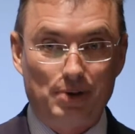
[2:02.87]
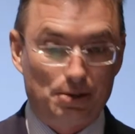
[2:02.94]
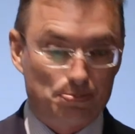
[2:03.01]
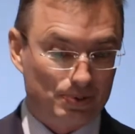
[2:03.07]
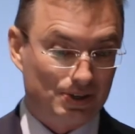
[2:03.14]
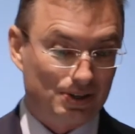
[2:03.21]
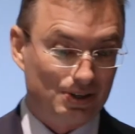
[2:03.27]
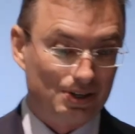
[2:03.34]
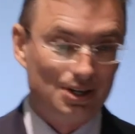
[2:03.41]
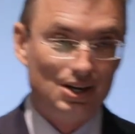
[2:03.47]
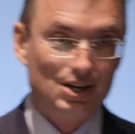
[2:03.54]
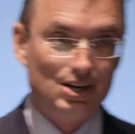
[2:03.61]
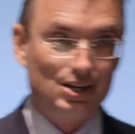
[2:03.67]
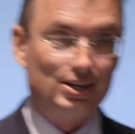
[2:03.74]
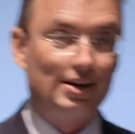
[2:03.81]
paper,
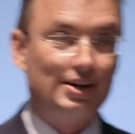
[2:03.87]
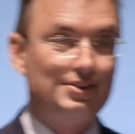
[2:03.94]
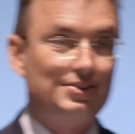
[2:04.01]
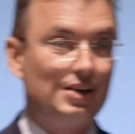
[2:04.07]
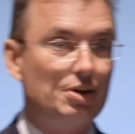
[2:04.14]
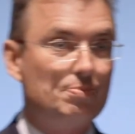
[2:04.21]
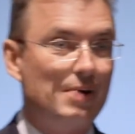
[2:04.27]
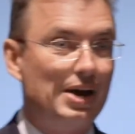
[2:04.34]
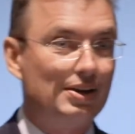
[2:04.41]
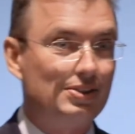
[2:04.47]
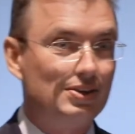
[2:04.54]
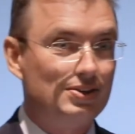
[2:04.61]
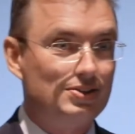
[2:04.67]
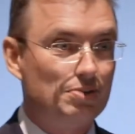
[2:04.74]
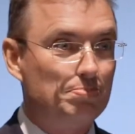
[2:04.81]
the nice thing about
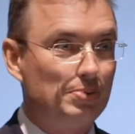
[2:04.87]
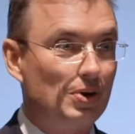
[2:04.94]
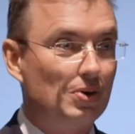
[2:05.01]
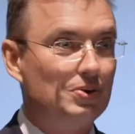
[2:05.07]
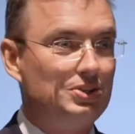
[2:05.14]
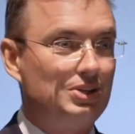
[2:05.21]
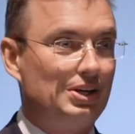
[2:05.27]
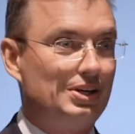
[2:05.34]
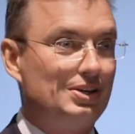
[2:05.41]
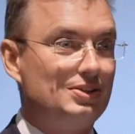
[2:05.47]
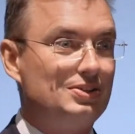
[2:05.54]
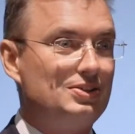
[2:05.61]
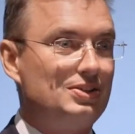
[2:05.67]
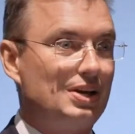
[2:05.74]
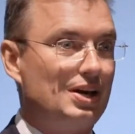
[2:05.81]
this approach
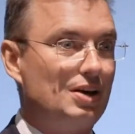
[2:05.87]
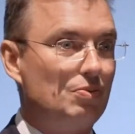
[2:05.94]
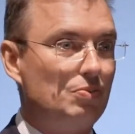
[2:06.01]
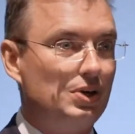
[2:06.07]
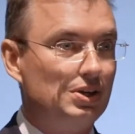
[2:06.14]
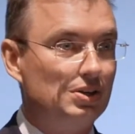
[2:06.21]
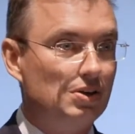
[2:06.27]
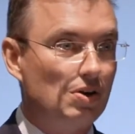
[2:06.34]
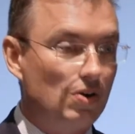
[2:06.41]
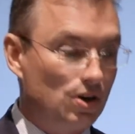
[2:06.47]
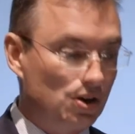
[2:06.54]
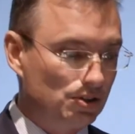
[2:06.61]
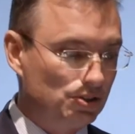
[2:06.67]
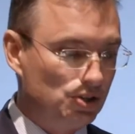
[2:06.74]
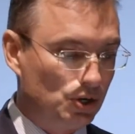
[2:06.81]
is that we can
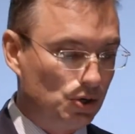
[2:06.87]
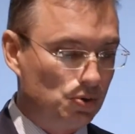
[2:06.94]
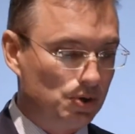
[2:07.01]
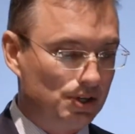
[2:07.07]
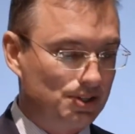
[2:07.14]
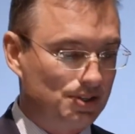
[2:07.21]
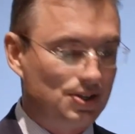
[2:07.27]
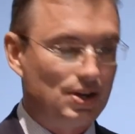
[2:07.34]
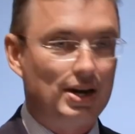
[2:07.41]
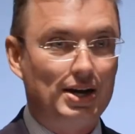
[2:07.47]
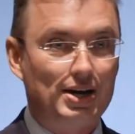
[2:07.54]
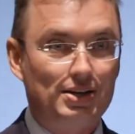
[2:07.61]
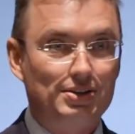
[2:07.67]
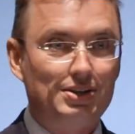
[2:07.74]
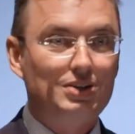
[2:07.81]
all do it
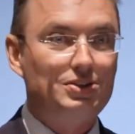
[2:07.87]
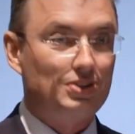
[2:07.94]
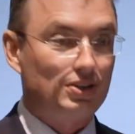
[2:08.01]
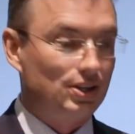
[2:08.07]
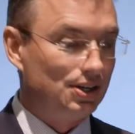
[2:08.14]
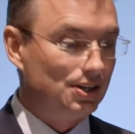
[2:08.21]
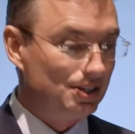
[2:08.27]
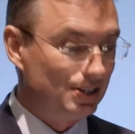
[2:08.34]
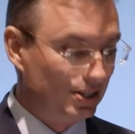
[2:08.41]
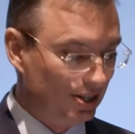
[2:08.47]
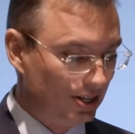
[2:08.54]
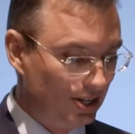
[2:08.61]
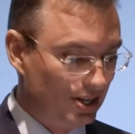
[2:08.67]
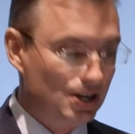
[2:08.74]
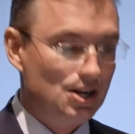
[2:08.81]
digitally.
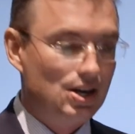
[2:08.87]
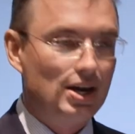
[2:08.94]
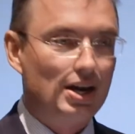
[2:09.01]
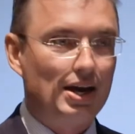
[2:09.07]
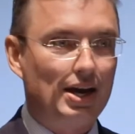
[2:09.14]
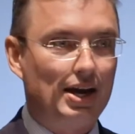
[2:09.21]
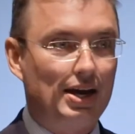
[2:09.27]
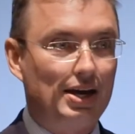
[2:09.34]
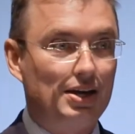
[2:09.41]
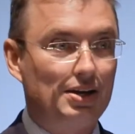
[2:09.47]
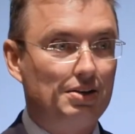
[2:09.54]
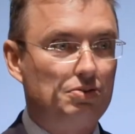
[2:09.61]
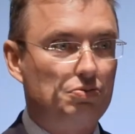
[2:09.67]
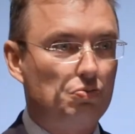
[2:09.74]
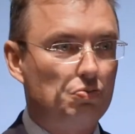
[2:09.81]

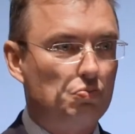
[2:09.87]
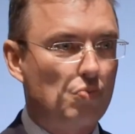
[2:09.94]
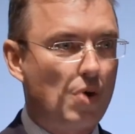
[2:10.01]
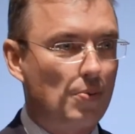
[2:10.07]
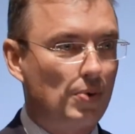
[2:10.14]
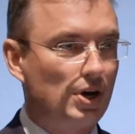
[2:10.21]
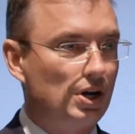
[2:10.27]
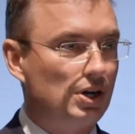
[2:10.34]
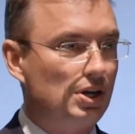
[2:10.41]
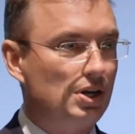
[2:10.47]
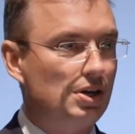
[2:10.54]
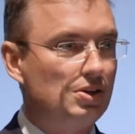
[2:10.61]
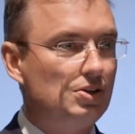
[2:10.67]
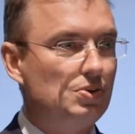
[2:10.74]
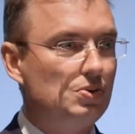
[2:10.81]
And what we're going to
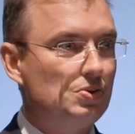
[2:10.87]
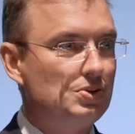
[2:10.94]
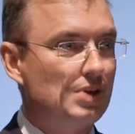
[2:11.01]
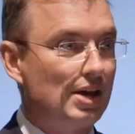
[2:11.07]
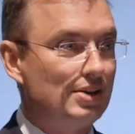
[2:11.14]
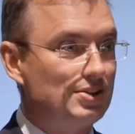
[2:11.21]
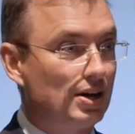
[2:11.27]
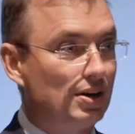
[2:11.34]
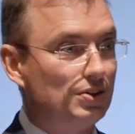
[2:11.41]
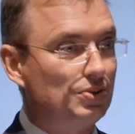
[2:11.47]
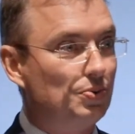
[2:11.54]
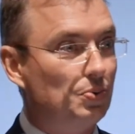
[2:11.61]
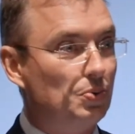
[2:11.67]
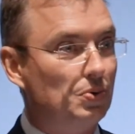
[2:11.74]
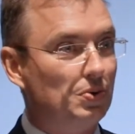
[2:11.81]
use as our
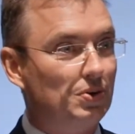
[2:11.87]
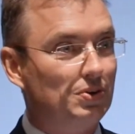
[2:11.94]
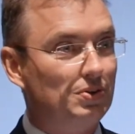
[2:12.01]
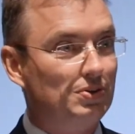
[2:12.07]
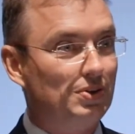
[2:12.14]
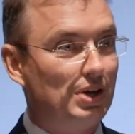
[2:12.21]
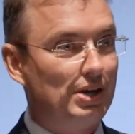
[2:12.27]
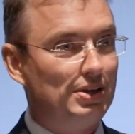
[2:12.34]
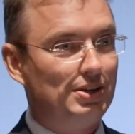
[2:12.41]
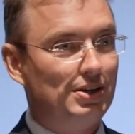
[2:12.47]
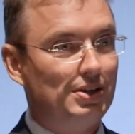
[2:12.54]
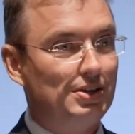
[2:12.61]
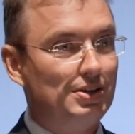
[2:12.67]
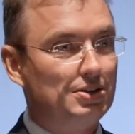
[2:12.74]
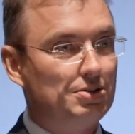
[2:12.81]
tool
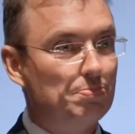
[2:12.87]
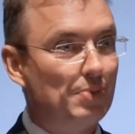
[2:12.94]
is